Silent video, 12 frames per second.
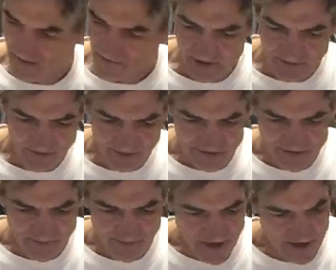But I'm a little
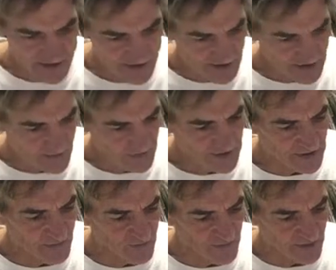surprised that this one
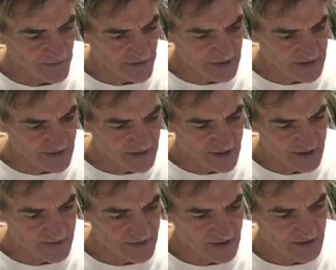didn't work because this
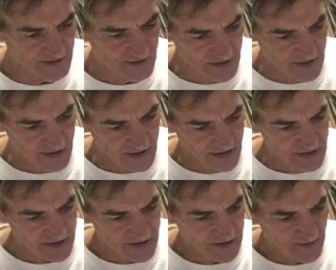
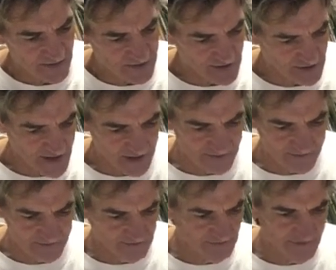doesn't seem like there's a lot of
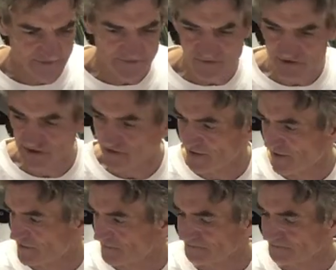friction there.